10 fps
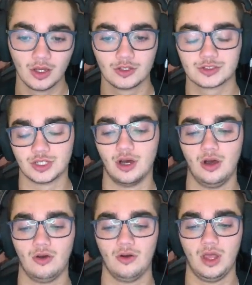
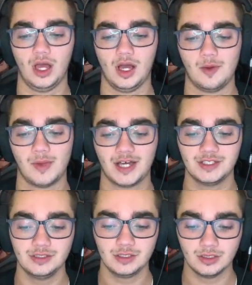So, I
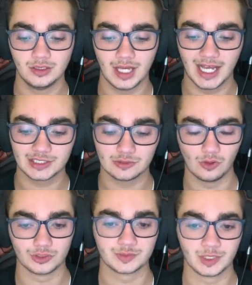think the actual
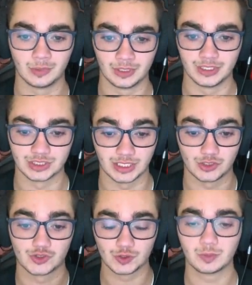ultimate ability is like
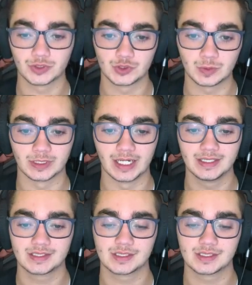super, super nice.